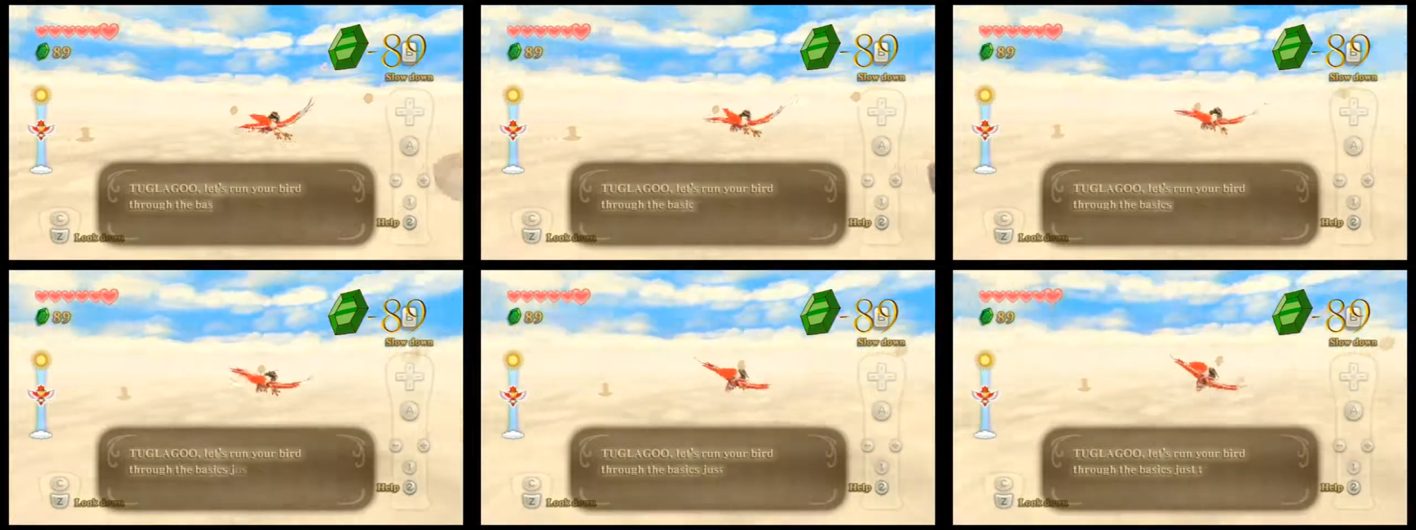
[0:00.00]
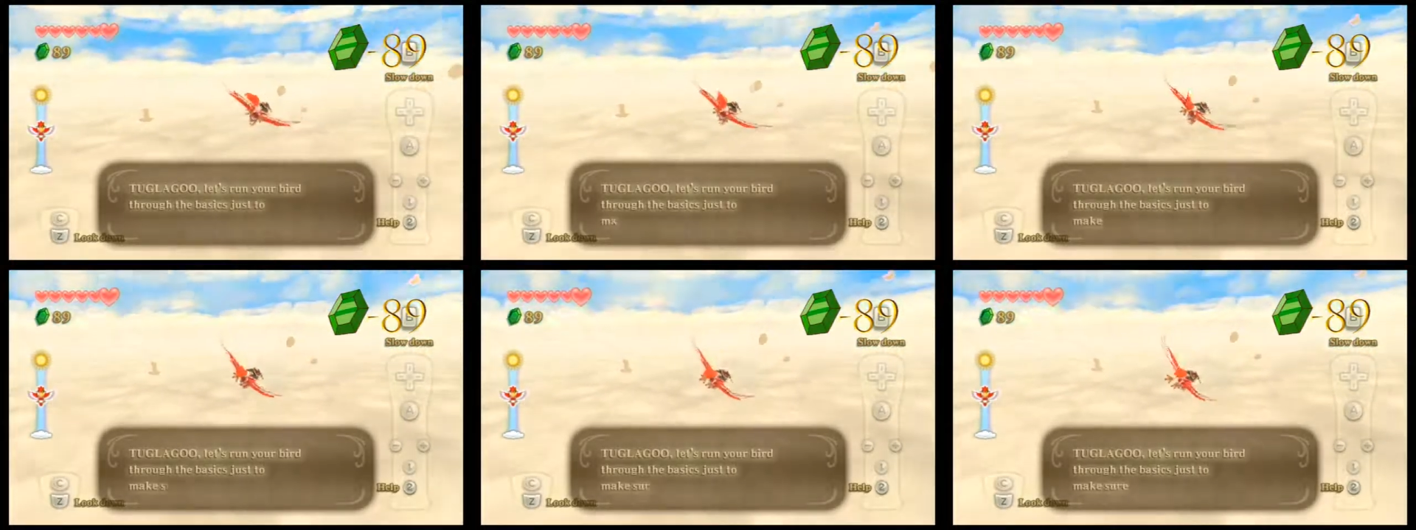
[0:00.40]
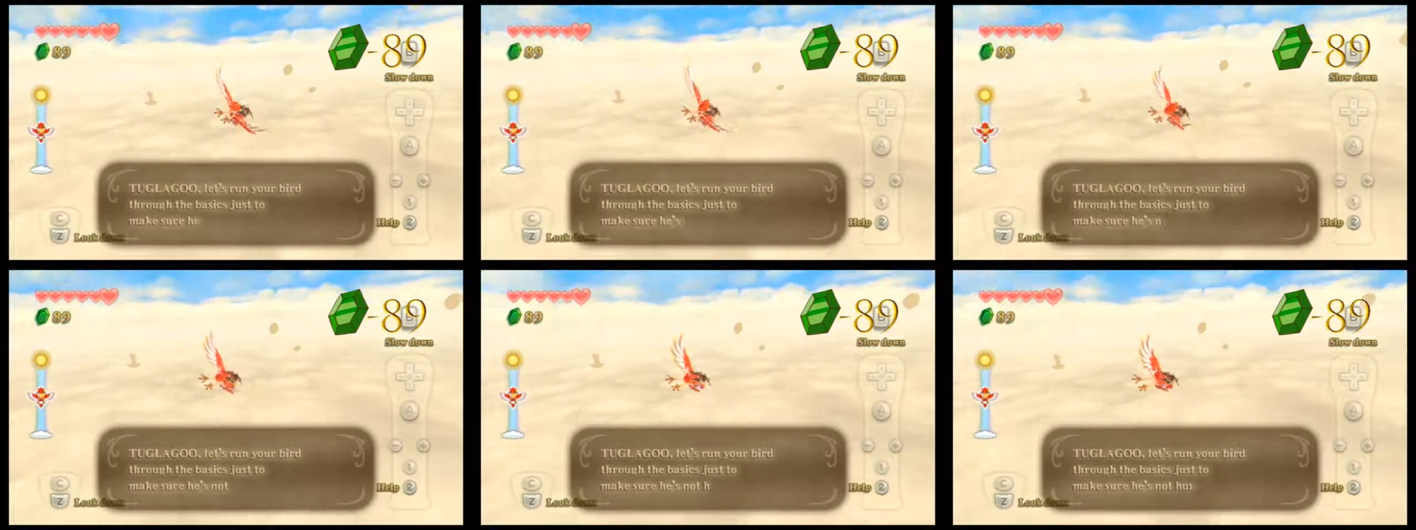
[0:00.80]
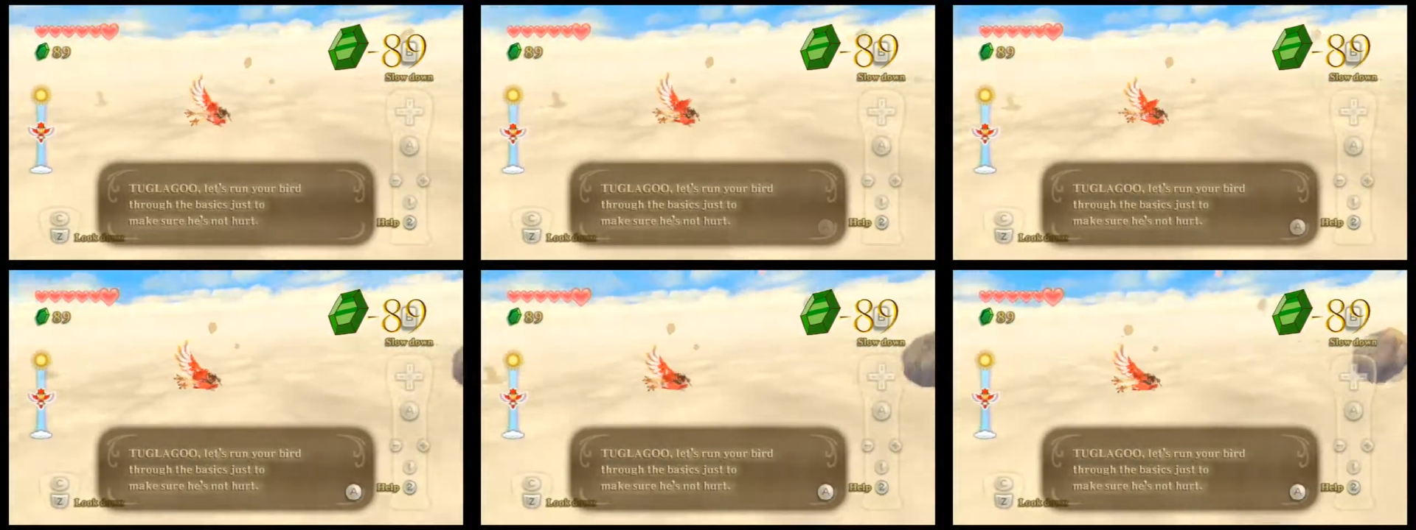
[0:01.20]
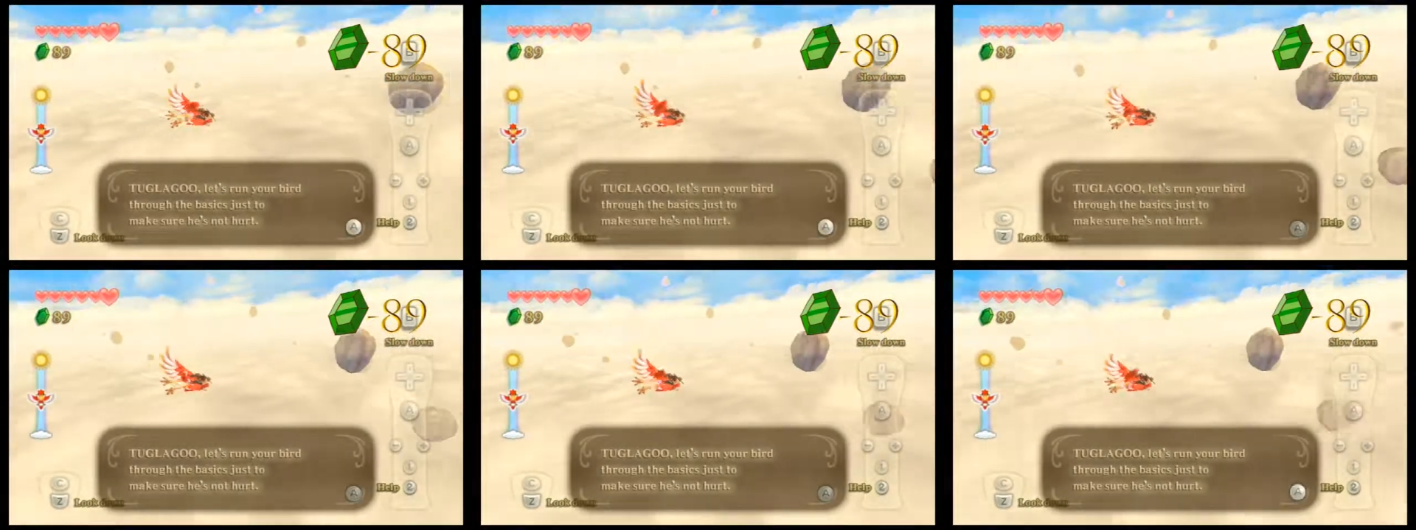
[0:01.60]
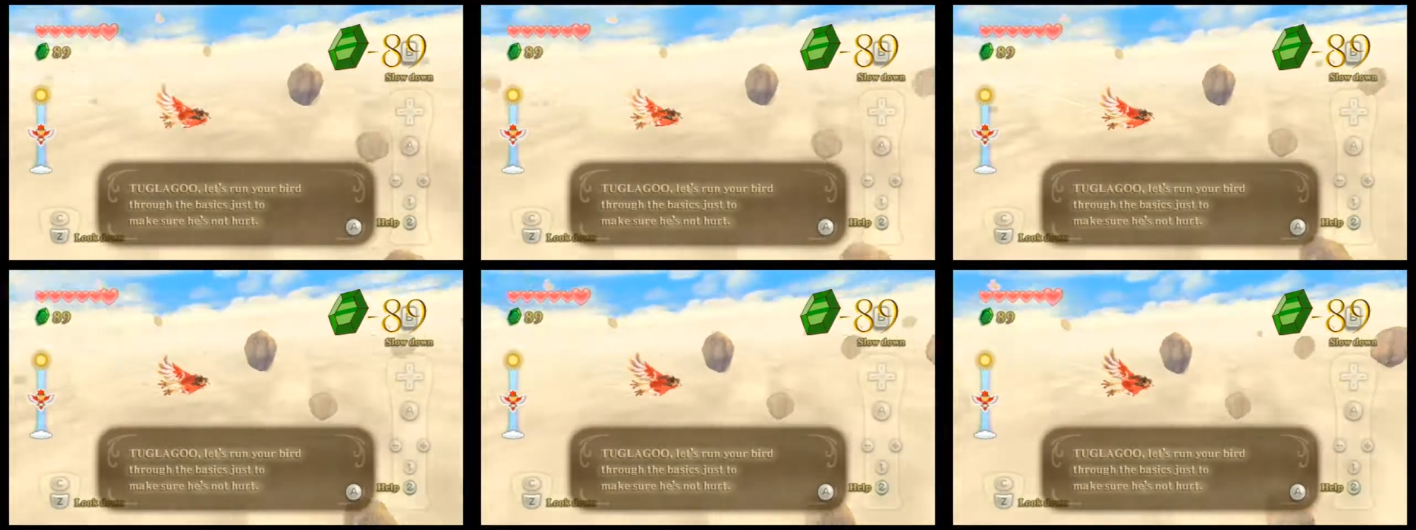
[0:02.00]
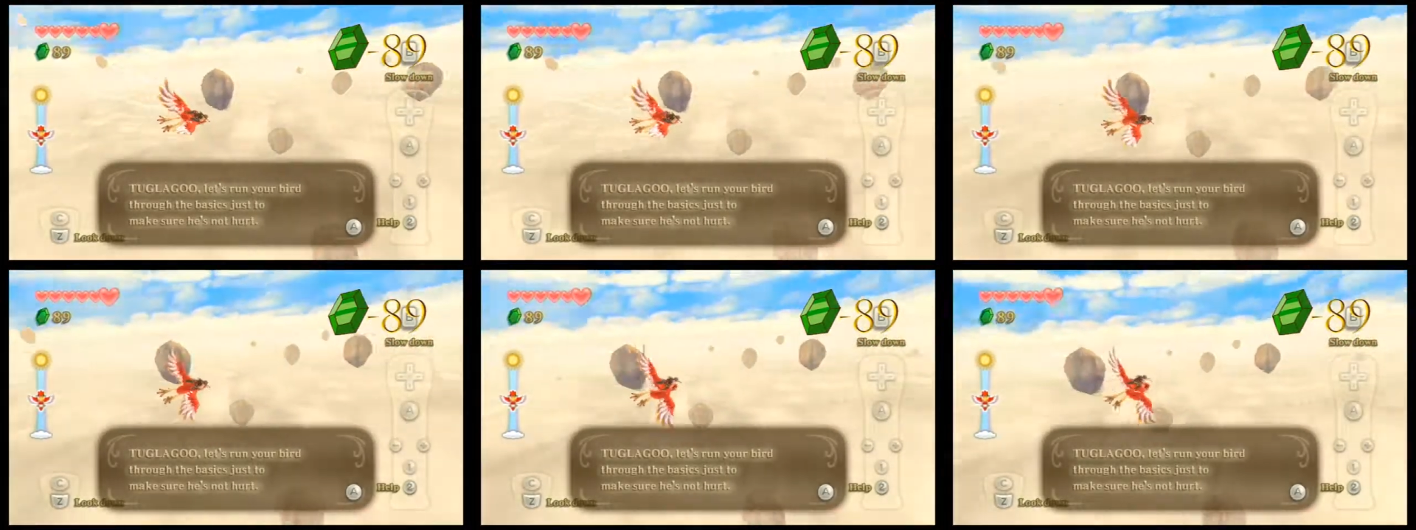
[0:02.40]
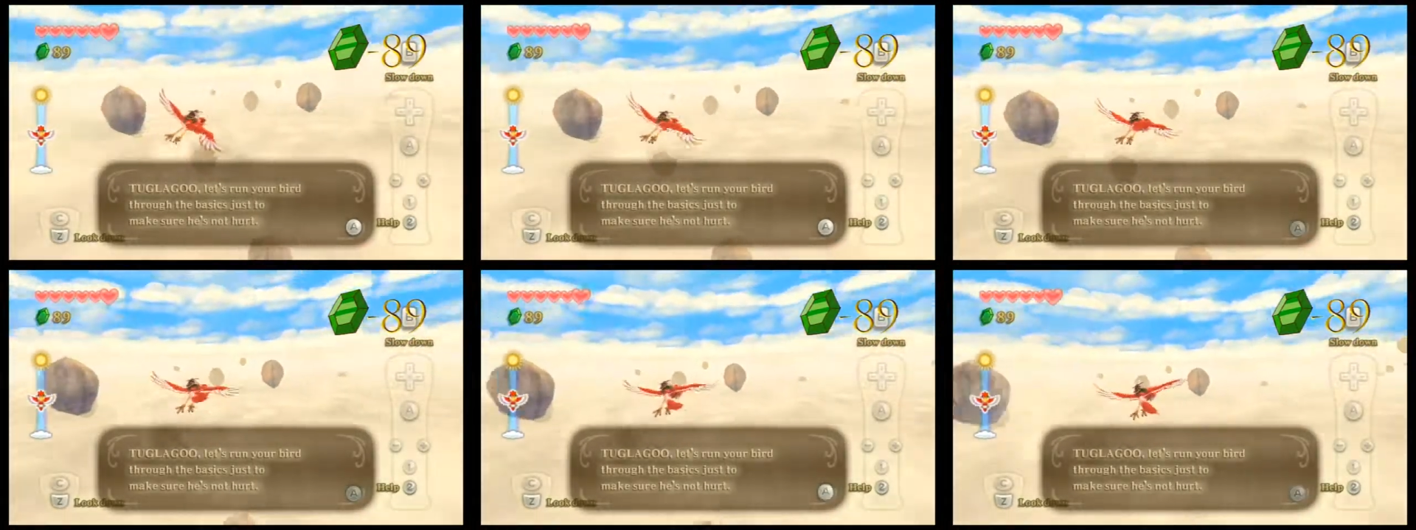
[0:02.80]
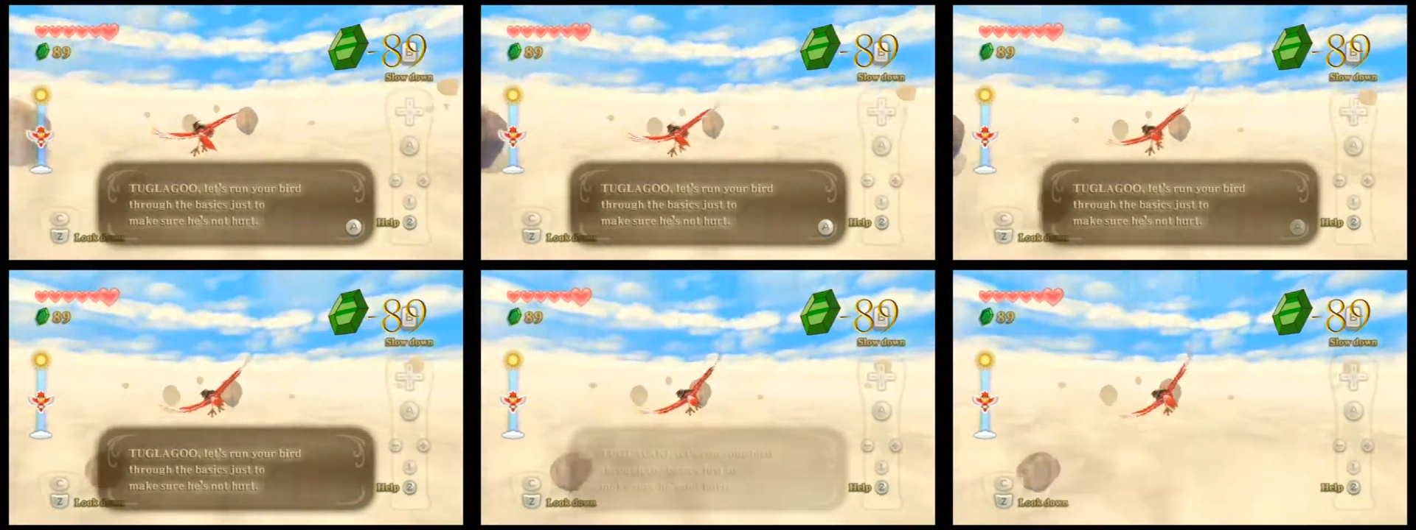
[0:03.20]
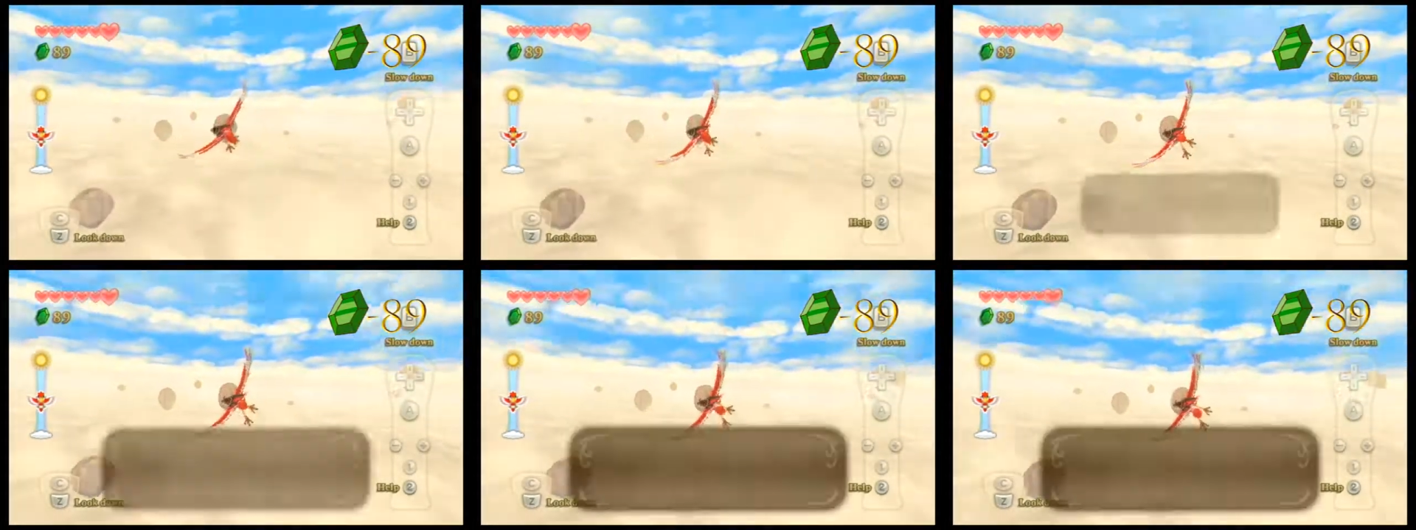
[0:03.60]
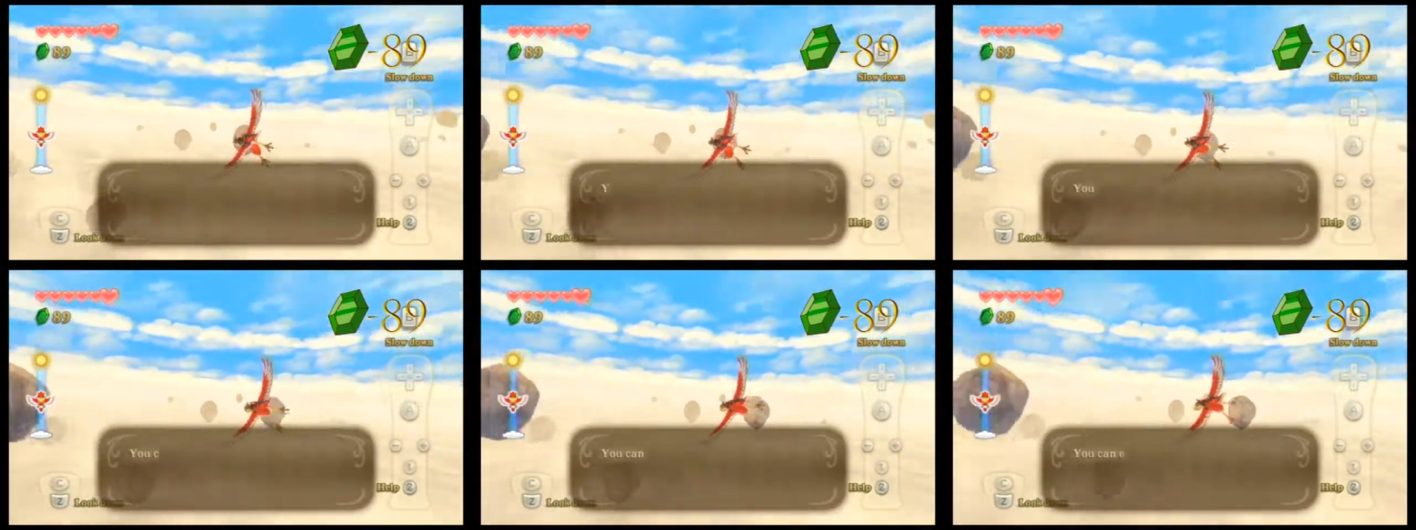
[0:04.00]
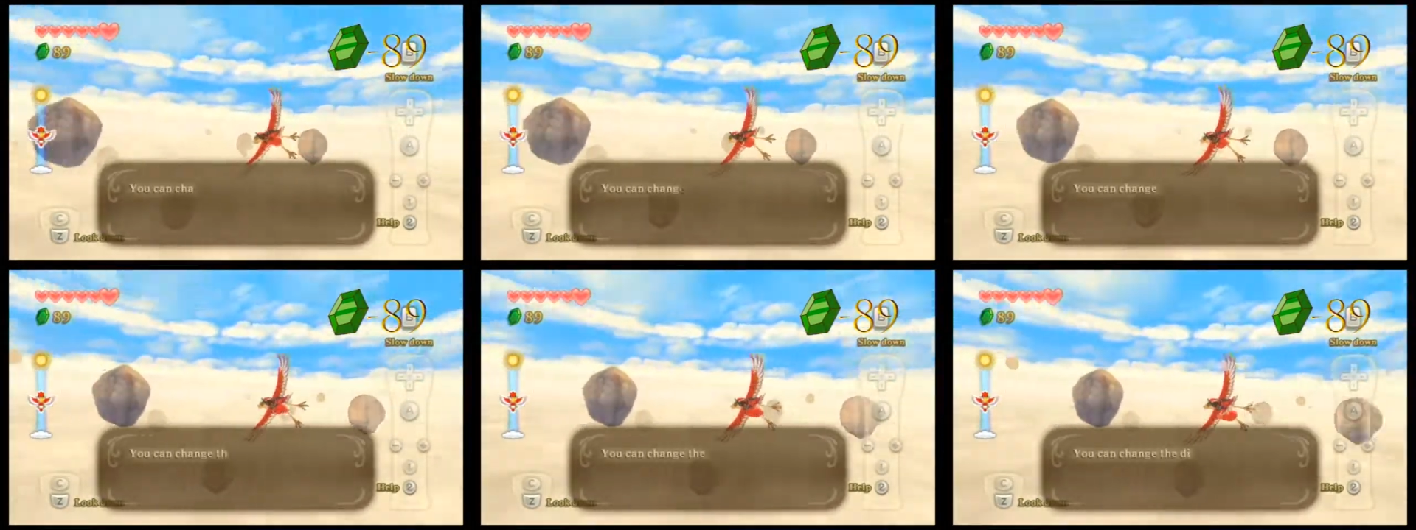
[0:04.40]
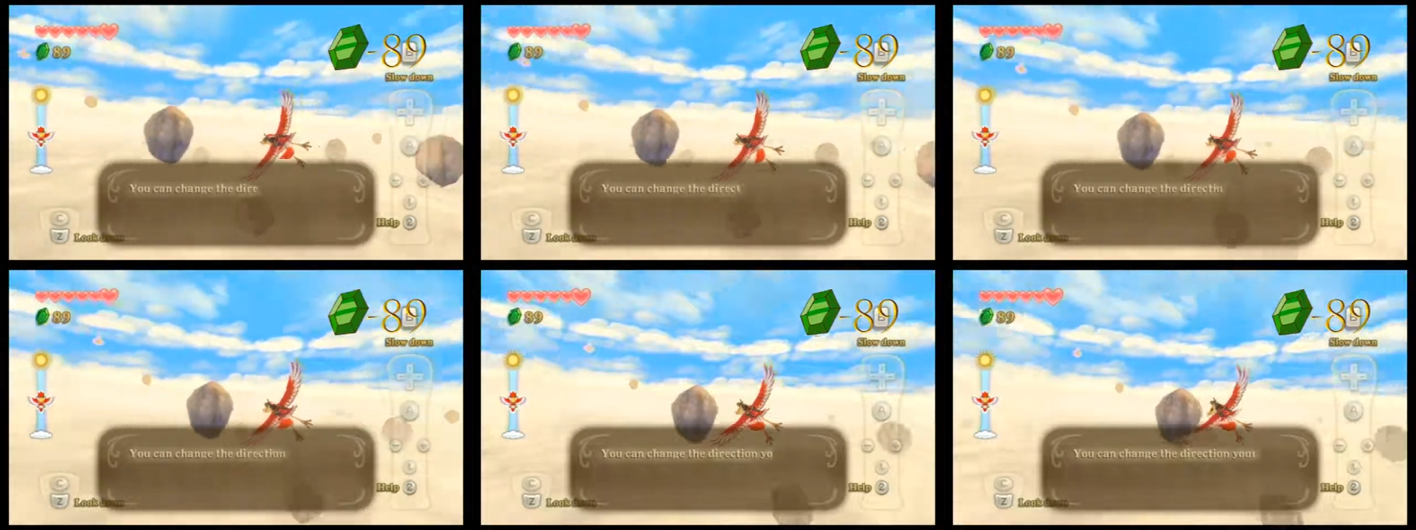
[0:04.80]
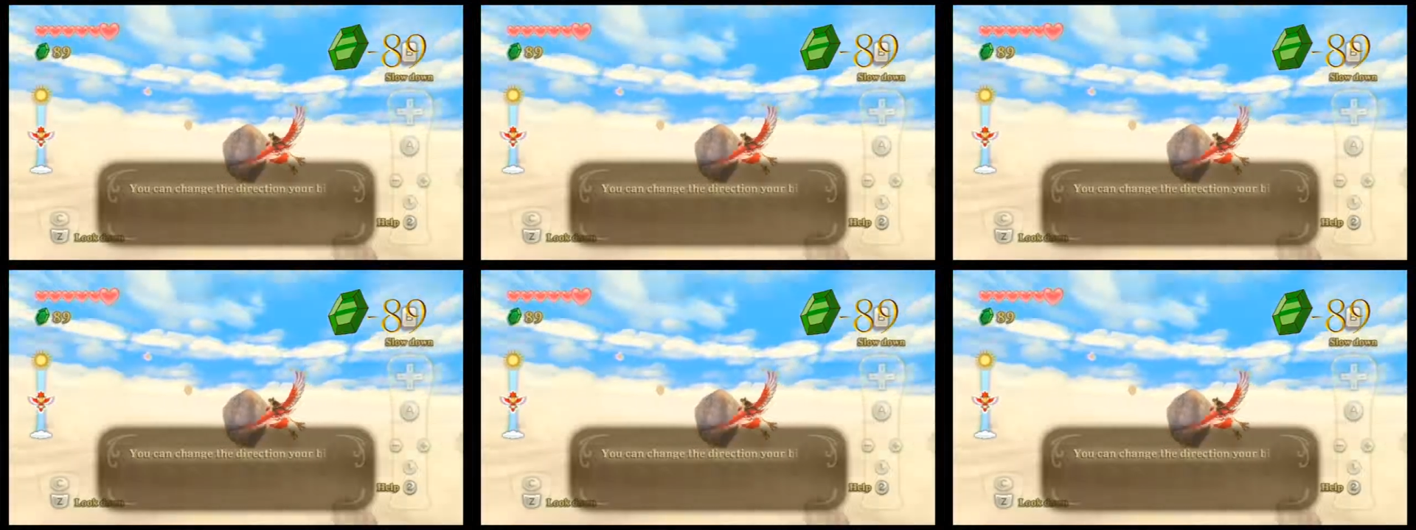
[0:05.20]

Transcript: Nobody's mouth can be seen.